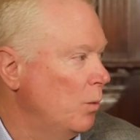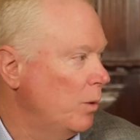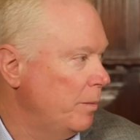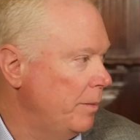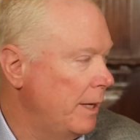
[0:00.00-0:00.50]

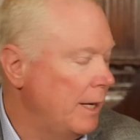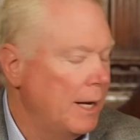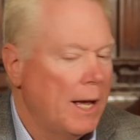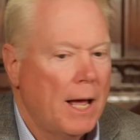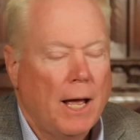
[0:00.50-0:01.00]
would
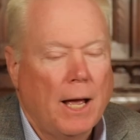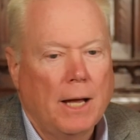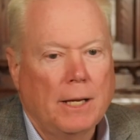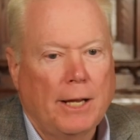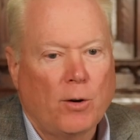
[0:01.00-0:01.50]
be
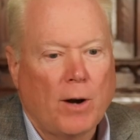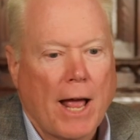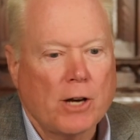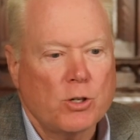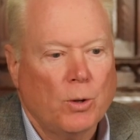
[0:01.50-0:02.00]
uh,
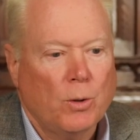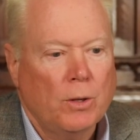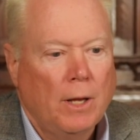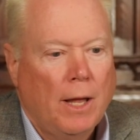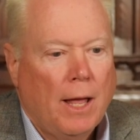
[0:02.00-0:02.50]

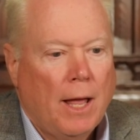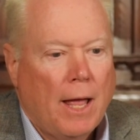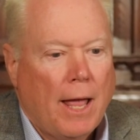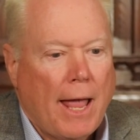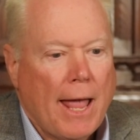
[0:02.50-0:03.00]
international.
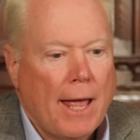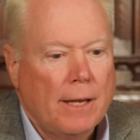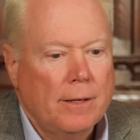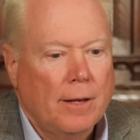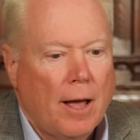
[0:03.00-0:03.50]

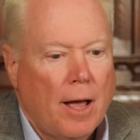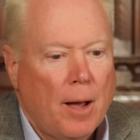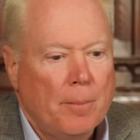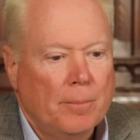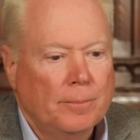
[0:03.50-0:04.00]
And
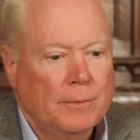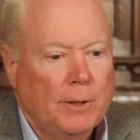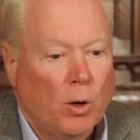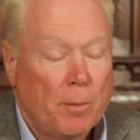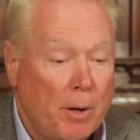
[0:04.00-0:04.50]
um, you
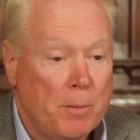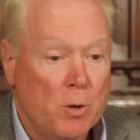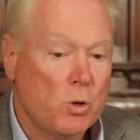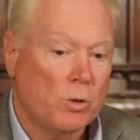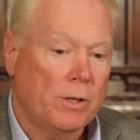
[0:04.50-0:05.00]
know, Liberty
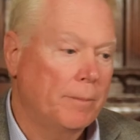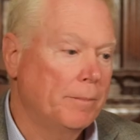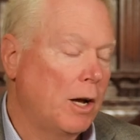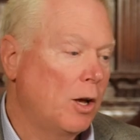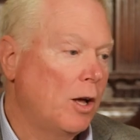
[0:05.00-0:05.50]
Mutual is a,
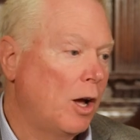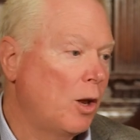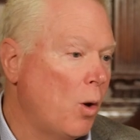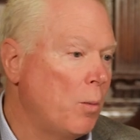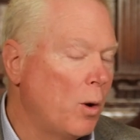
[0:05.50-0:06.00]
a, a,
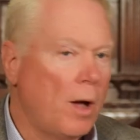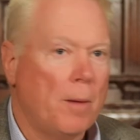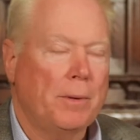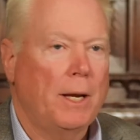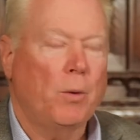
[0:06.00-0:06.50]
global
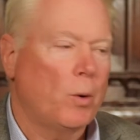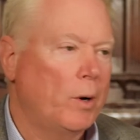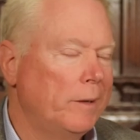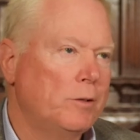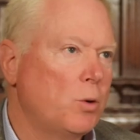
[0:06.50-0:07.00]
company. We're
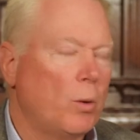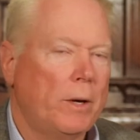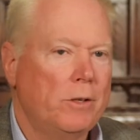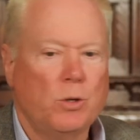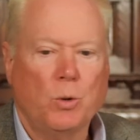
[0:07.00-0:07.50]
in
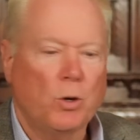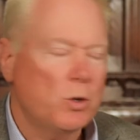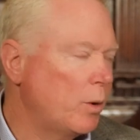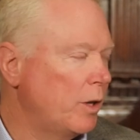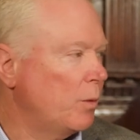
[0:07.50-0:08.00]
22 or
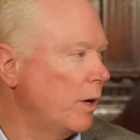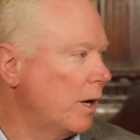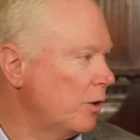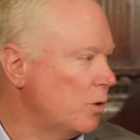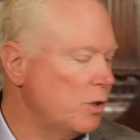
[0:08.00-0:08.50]
23
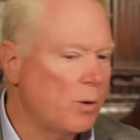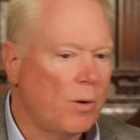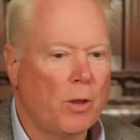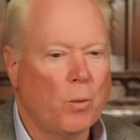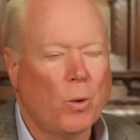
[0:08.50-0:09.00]
countries
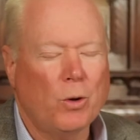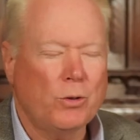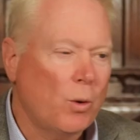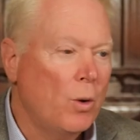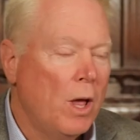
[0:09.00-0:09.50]
around the world,
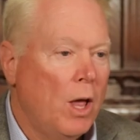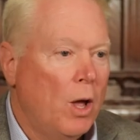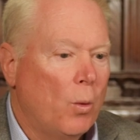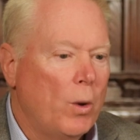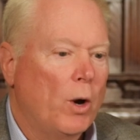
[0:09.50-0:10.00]
so
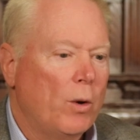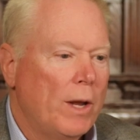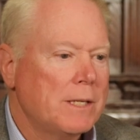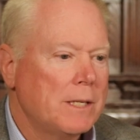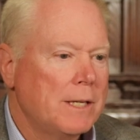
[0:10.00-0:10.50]
we don't
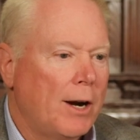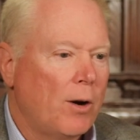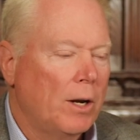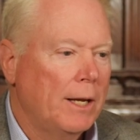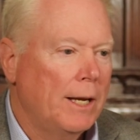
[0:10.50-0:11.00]

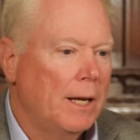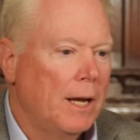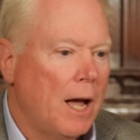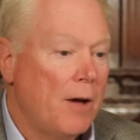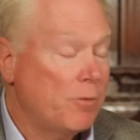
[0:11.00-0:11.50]
necessarily,
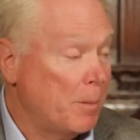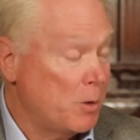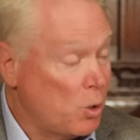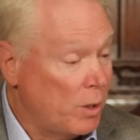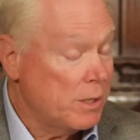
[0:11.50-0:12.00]
uh, from a
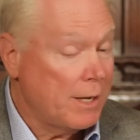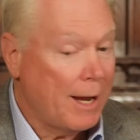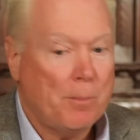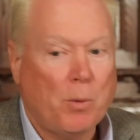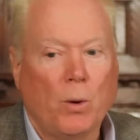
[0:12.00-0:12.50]
surety
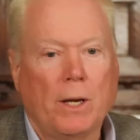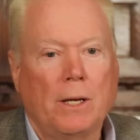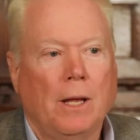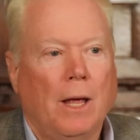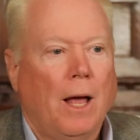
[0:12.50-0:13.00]

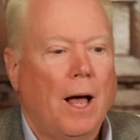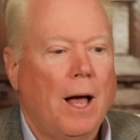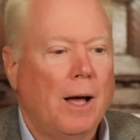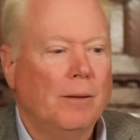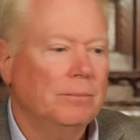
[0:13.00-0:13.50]
standpoint,
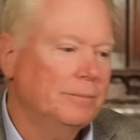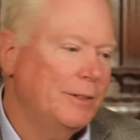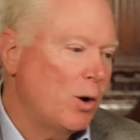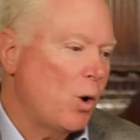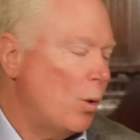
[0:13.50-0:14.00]
um, you
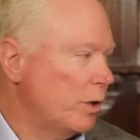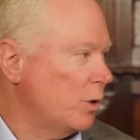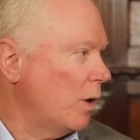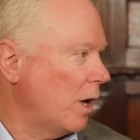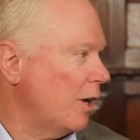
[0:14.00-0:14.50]
know, go
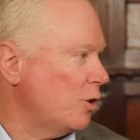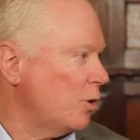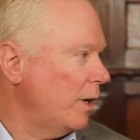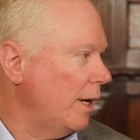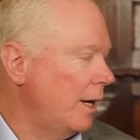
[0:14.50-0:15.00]
into a
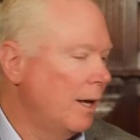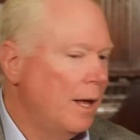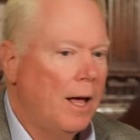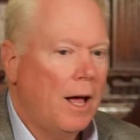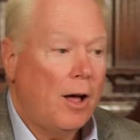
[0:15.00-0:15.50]
country
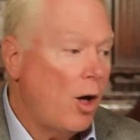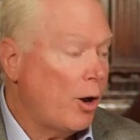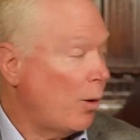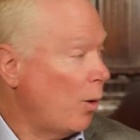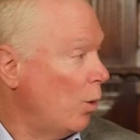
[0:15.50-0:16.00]
uh, on
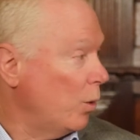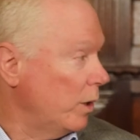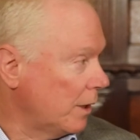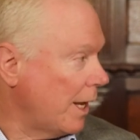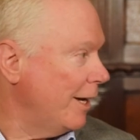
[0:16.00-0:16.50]
our own
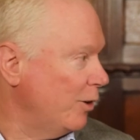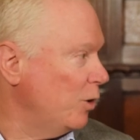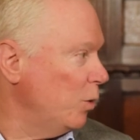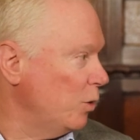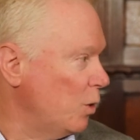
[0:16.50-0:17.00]
and kind of
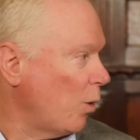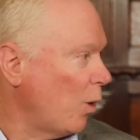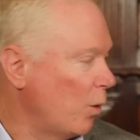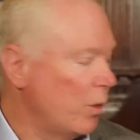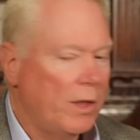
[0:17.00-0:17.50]
do do our
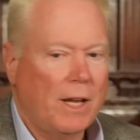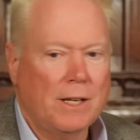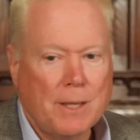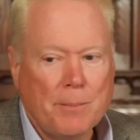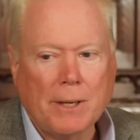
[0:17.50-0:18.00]
own thing.
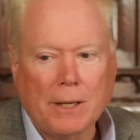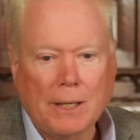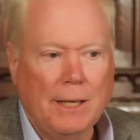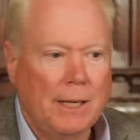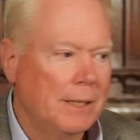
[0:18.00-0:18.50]

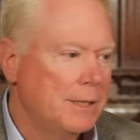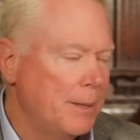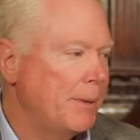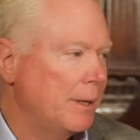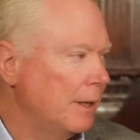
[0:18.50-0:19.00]
Typically,
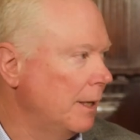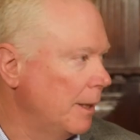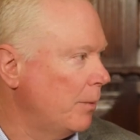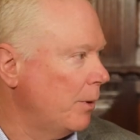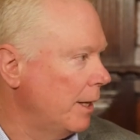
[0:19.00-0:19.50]
typically
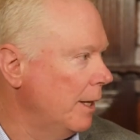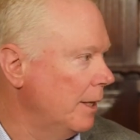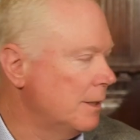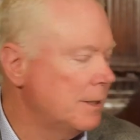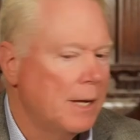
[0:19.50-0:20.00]
Liberty
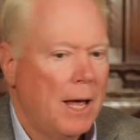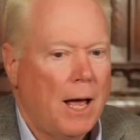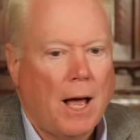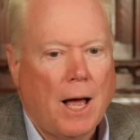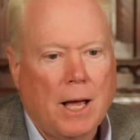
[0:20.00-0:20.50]
is
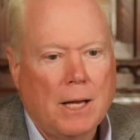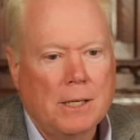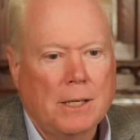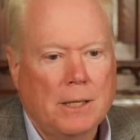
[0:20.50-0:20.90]
uh, is